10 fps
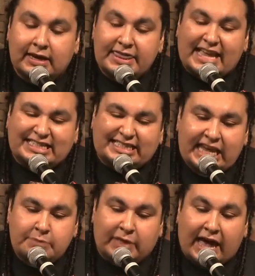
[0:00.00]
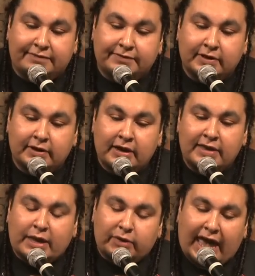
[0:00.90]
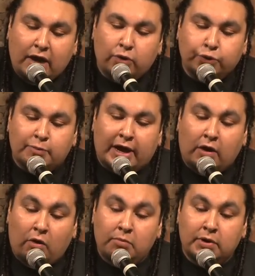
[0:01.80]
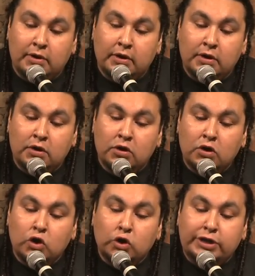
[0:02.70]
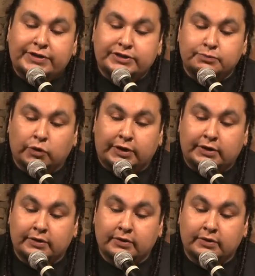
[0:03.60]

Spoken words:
That same laugh that would echo through my home early this morning.